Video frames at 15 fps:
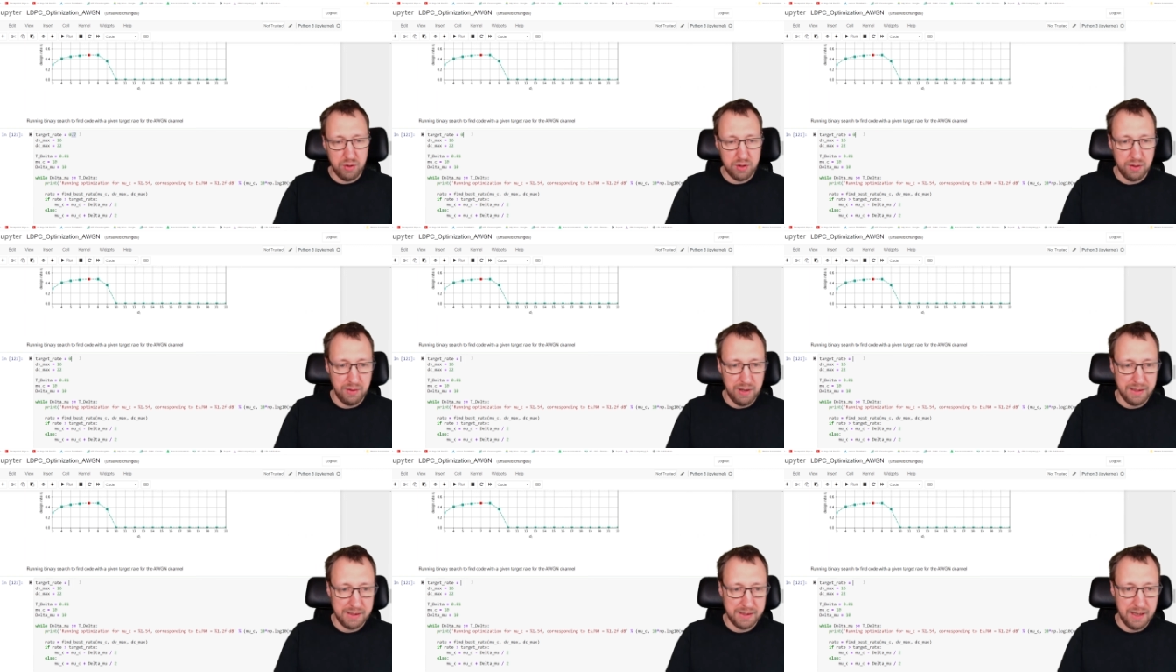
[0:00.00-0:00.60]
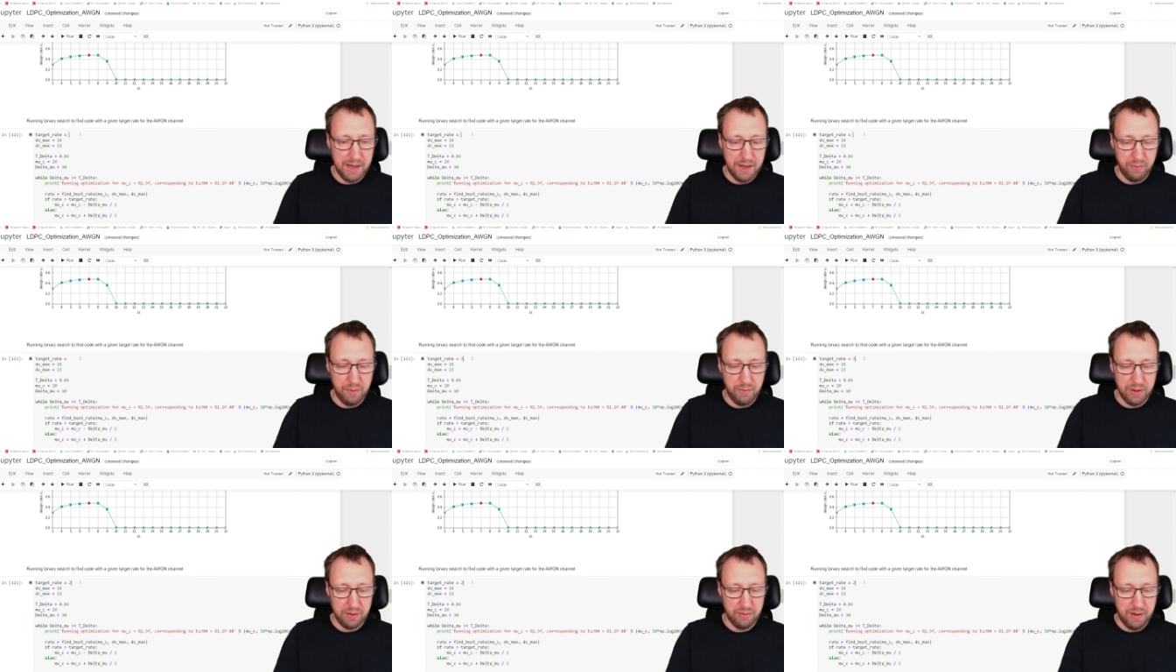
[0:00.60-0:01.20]
So let's say we
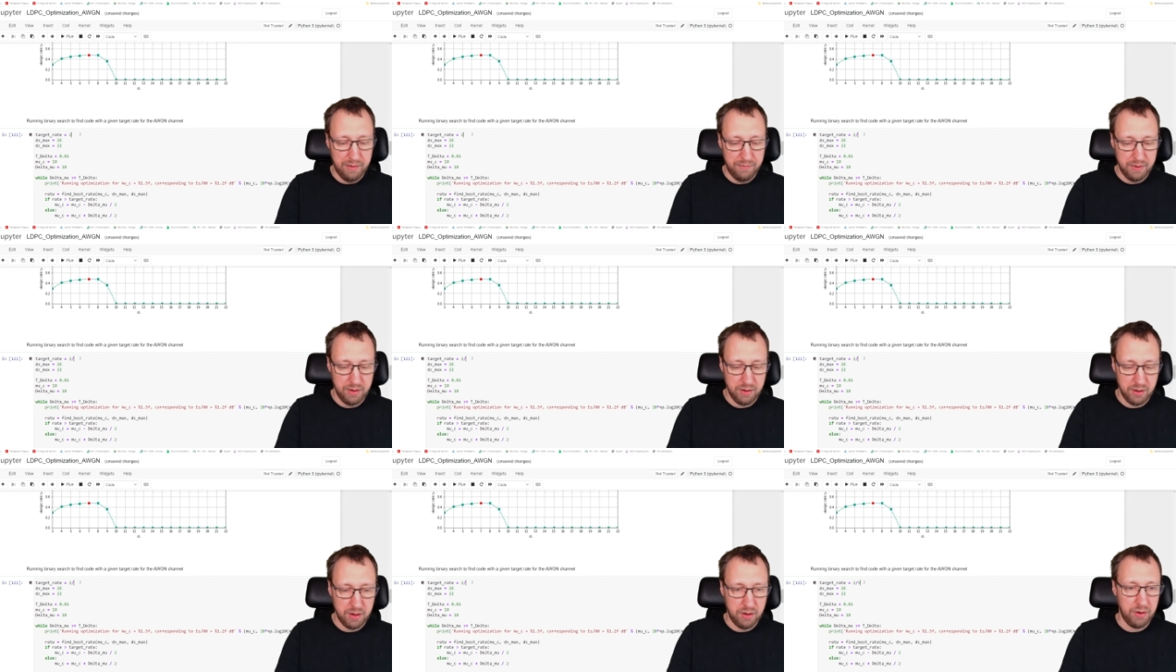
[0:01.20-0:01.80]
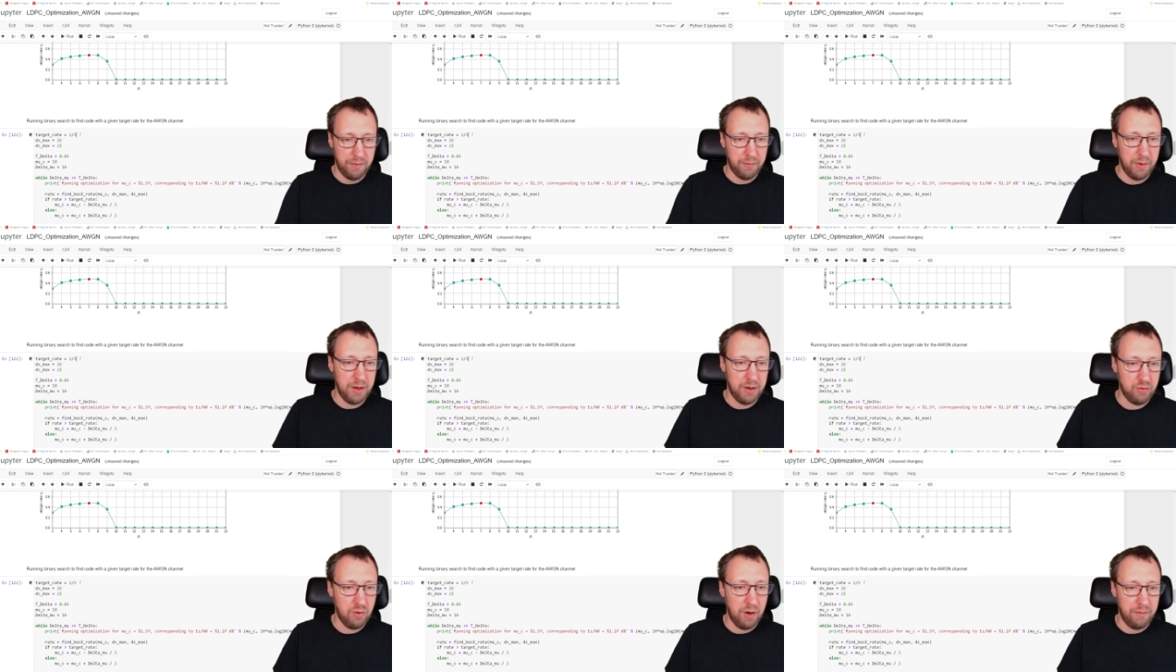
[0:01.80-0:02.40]
want to have code of rate
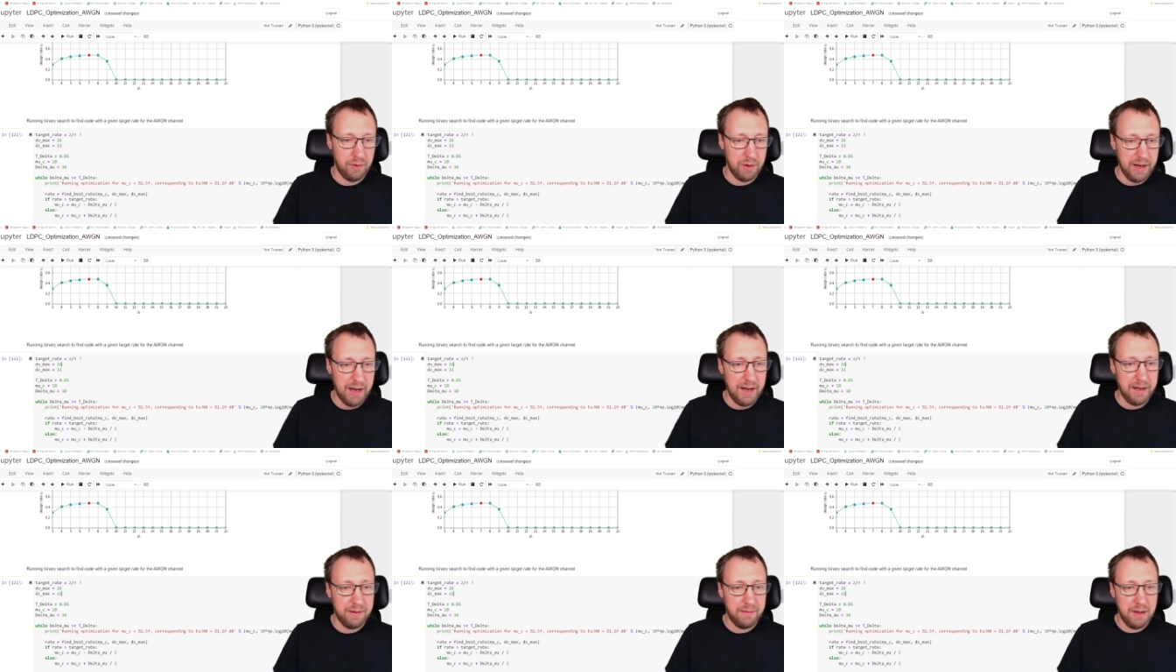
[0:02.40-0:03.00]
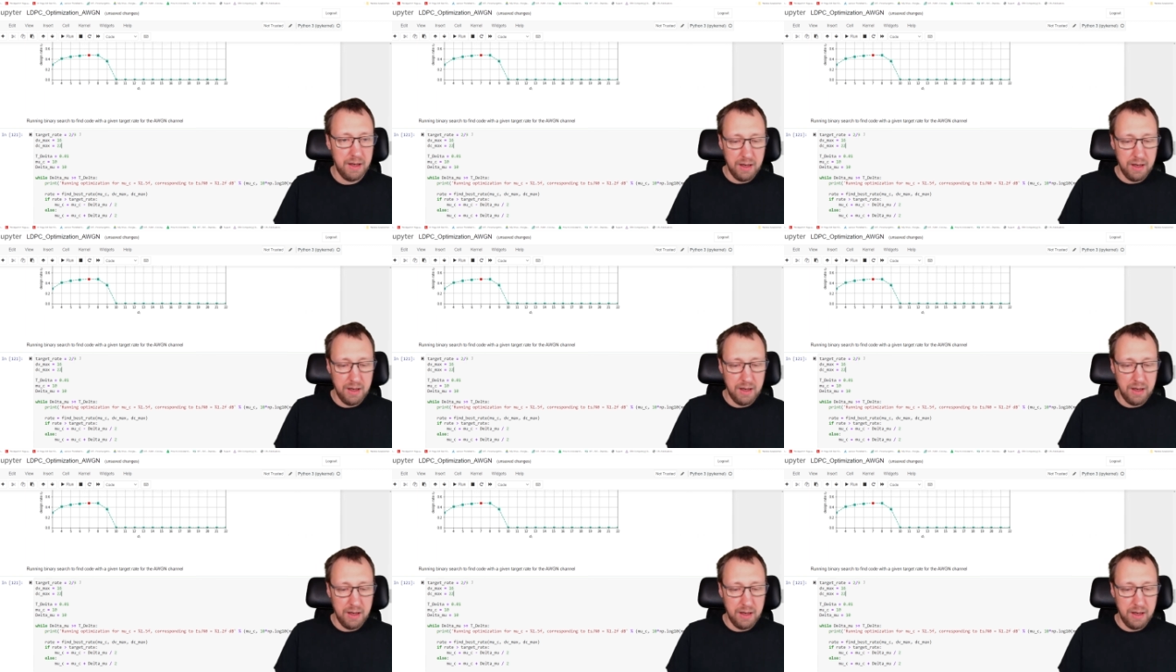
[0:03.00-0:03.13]
2 over 9.